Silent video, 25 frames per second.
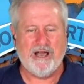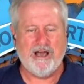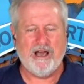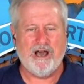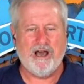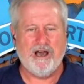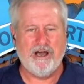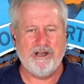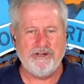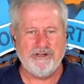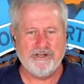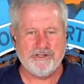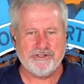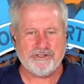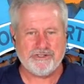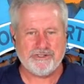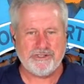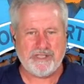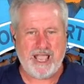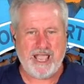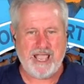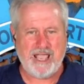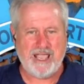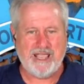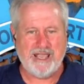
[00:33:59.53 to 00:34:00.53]

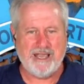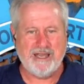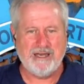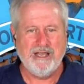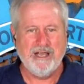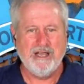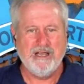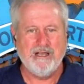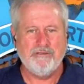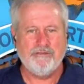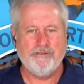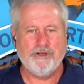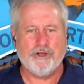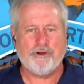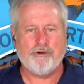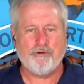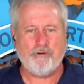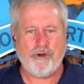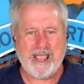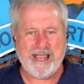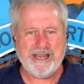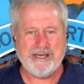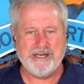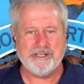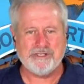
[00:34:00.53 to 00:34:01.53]
understand the
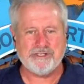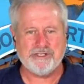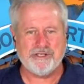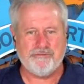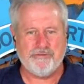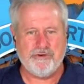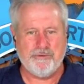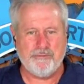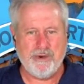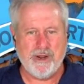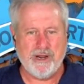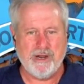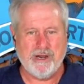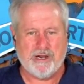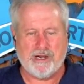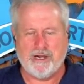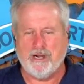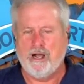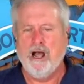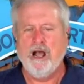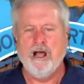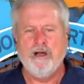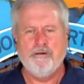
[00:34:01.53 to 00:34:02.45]
greatness of America.